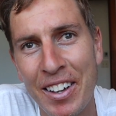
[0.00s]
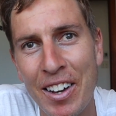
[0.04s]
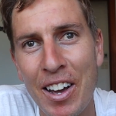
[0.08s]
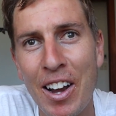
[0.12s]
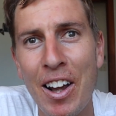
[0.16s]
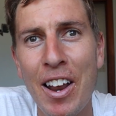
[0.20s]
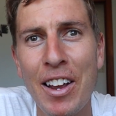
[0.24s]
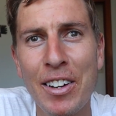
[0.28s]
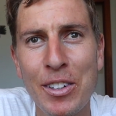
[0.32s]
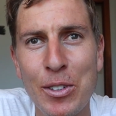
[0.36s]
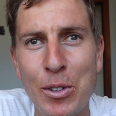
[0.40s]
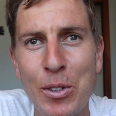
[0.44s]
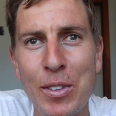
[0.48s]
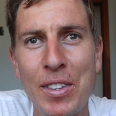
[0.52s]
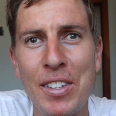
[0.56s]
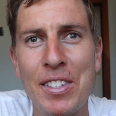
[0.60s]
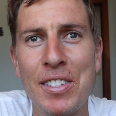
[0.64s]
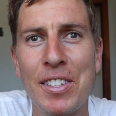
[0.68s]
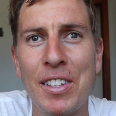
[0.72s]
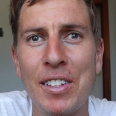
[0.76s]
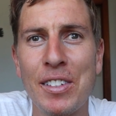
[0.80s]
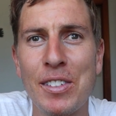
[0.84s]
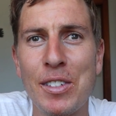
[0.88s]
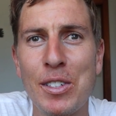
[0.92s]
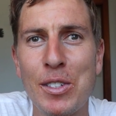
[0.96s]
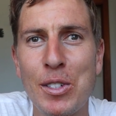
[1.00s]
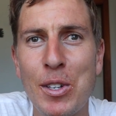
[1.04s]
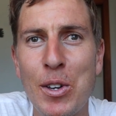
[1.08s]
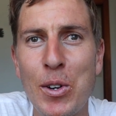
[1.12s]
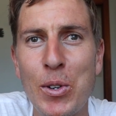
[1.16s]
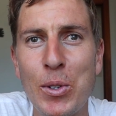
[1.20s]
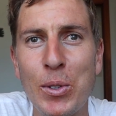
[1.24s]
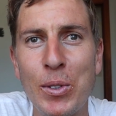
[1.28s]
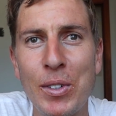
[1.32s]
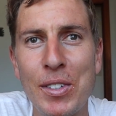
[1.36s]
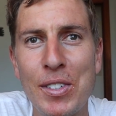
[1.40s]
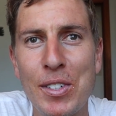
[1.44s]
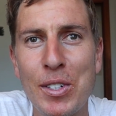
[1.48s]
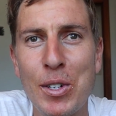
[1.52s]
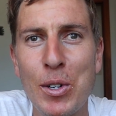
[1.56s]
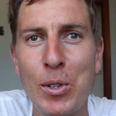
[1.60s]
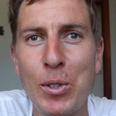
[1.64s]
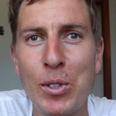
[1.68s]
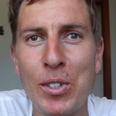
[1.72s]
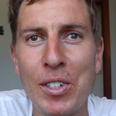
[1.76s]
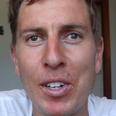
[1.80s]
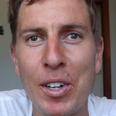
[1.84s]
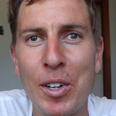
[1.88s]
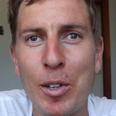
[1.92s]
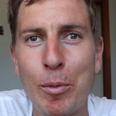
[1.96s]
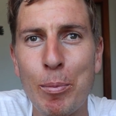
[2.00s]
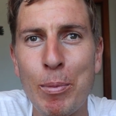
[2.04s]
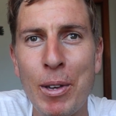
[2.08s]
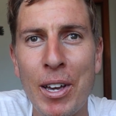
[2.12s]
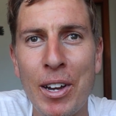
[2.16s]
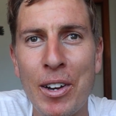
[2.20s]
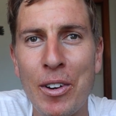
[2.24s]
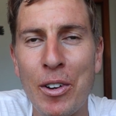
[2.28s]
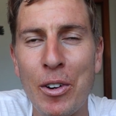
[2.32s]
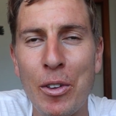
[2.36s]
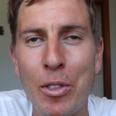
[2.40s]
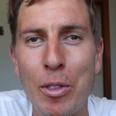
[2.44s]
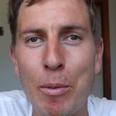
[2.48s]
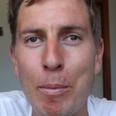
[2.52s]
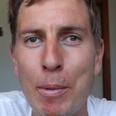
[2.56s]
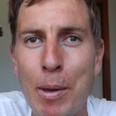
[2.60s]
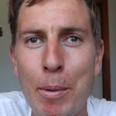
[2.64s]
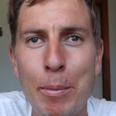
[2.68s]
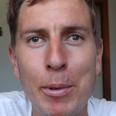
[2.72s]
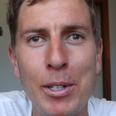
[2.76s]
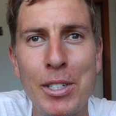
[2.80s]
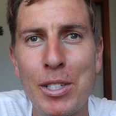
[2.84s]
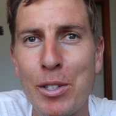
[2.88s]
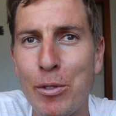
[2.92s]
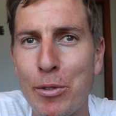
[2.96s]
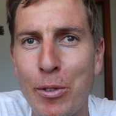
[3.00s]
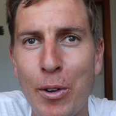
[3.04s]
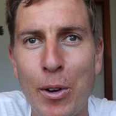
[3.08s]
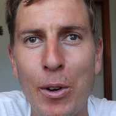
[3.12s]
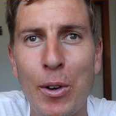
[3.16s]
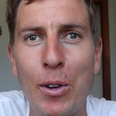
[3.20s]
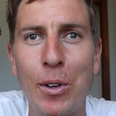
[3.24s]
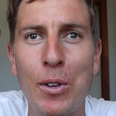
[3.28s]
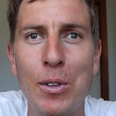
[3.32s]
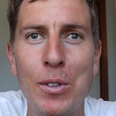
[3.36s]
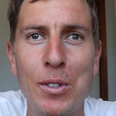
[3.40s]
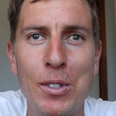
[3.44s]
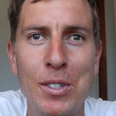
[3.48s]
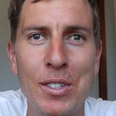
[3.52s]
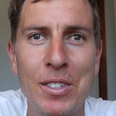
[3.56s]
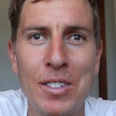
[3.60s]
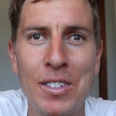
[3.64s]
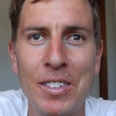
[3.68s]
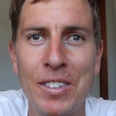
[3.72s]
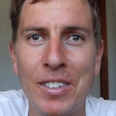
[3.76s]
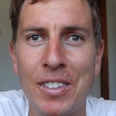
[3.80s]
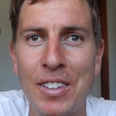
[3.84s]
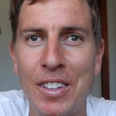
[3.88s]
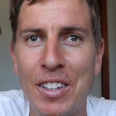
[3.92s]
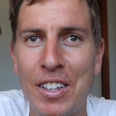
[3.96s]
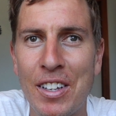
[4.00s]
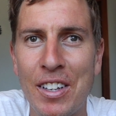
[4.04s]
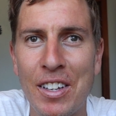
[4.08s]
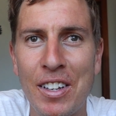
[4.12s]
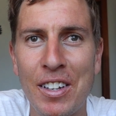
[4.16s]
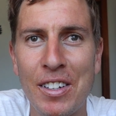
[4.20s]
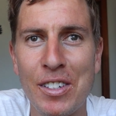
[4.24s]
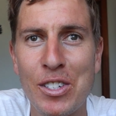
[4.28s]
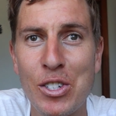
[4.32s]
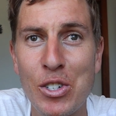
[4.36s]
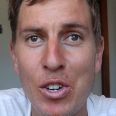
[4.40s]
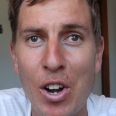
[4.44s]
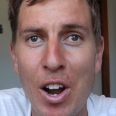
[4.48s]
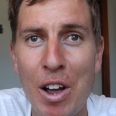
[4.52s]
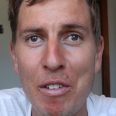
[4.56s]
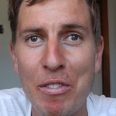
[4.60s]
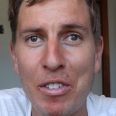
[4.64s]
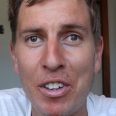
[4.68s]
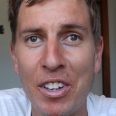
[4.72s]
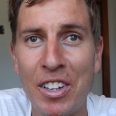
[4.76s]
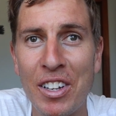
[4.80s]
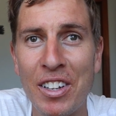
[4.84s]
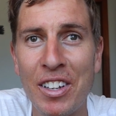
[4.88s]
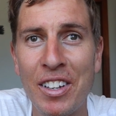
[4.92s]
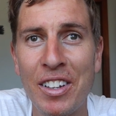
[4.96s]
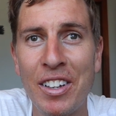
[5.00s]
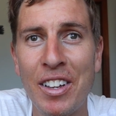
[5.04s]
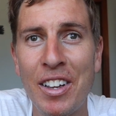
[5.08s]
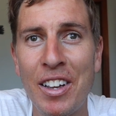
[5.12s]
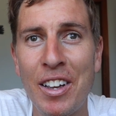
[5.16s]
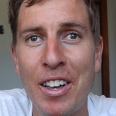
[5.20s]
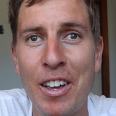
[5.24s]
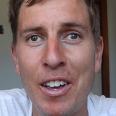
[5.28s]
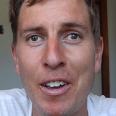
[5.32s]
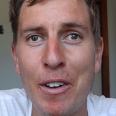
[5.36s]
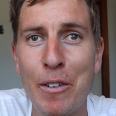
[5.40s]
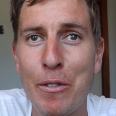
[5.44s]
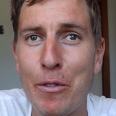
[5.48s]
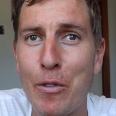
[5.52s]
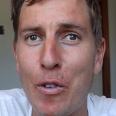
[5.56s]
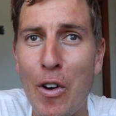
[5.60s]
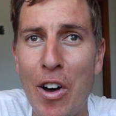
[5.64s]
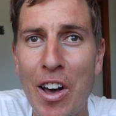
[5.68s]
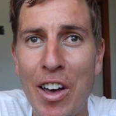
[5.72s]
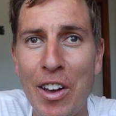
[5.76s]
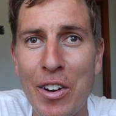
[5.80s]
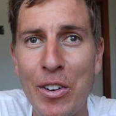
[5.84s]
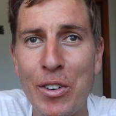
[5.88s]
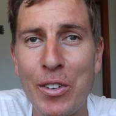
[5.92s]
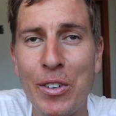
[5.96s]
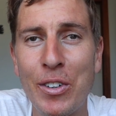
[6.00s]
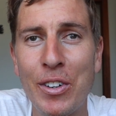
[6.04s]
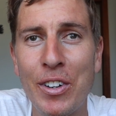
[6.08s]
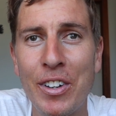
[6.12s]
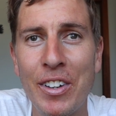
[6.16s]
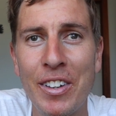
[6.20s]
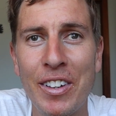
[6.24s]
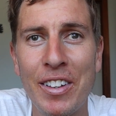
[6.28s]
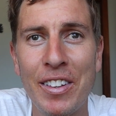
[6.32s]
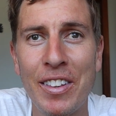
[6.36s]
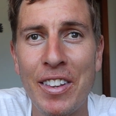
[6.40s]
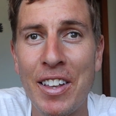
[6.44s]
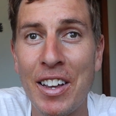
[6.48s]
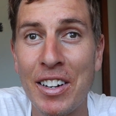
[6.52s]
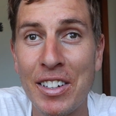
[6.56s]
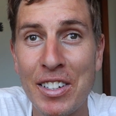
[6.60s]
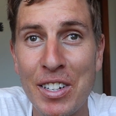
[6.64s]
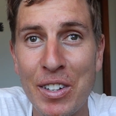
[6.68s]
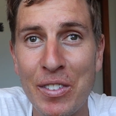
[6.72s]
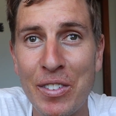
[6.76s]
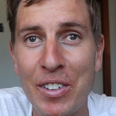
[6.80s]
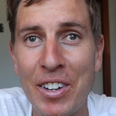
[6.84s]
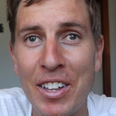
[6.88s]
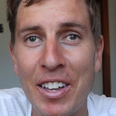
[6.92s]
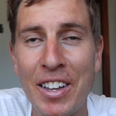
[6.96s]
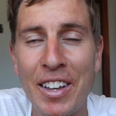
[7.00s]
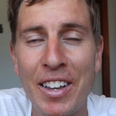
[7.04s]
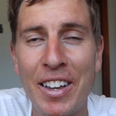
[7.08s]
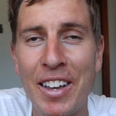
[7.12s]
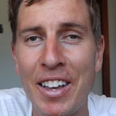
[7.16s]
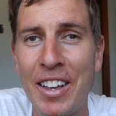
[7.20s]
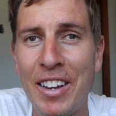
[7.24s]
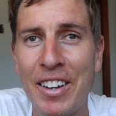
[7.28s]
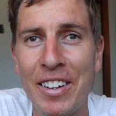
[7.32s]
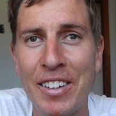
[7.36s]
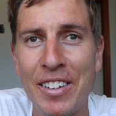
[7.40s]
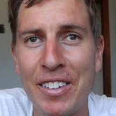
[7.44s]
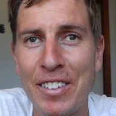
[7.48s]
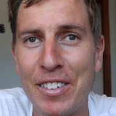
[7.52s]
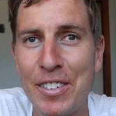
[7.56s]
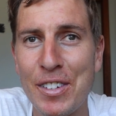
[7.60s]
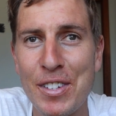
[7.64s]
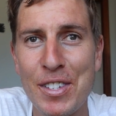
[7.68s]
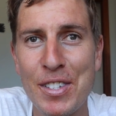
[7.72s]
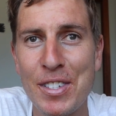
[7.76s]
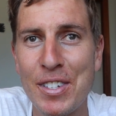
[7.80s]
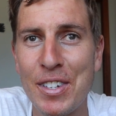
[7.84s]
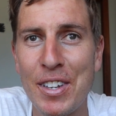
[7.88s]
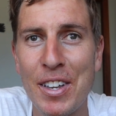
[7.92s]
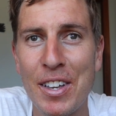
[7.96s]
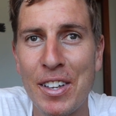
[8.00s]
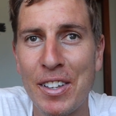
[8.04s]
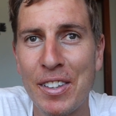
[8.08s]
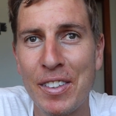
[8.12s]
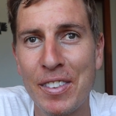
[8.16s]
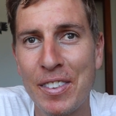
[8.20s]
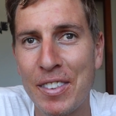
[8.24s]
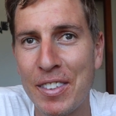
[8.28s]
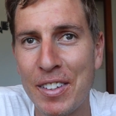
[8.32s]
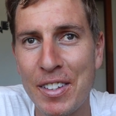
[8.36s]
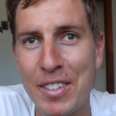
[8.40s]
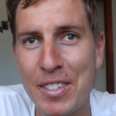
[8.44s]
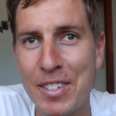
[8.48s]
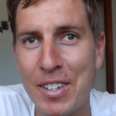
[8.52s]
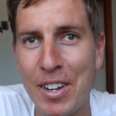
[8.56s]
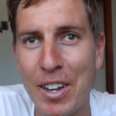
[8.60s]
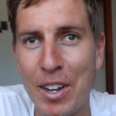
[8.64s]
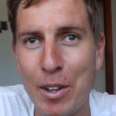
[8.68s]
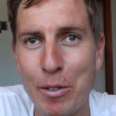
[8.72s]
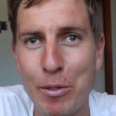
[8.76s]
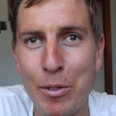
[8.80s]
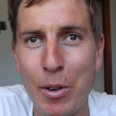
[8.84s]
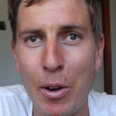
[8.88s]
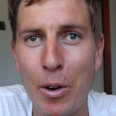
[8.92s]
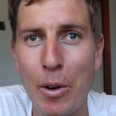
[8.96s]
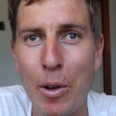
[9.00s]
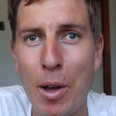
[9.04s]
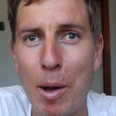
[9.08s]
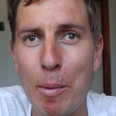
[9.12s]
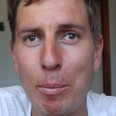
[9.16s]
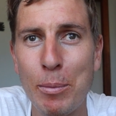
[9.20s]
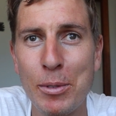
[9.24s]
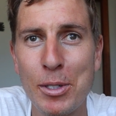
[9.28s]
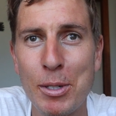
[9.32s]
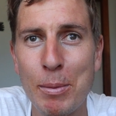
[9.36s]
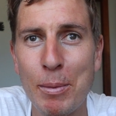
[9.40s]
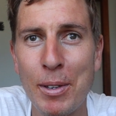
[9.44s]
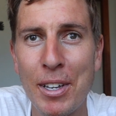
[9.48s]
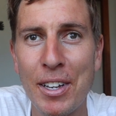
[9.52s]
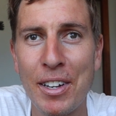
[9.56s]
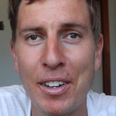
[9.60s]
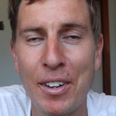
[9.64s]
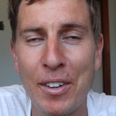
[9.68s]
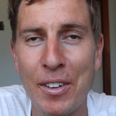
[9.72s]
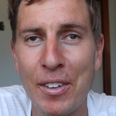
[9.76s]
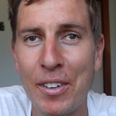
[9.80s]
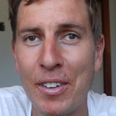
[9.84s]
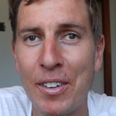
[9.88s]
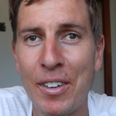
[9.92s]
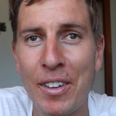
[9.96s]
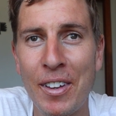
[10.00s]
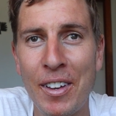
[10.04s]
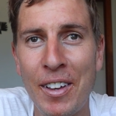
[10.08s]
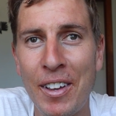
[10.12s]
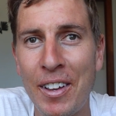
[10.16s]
I like doing these things. It's cool. It's cool to look back on all the memories, the photos, the Strava file, the activity, and just, yeah, it's like a photo album to me, going,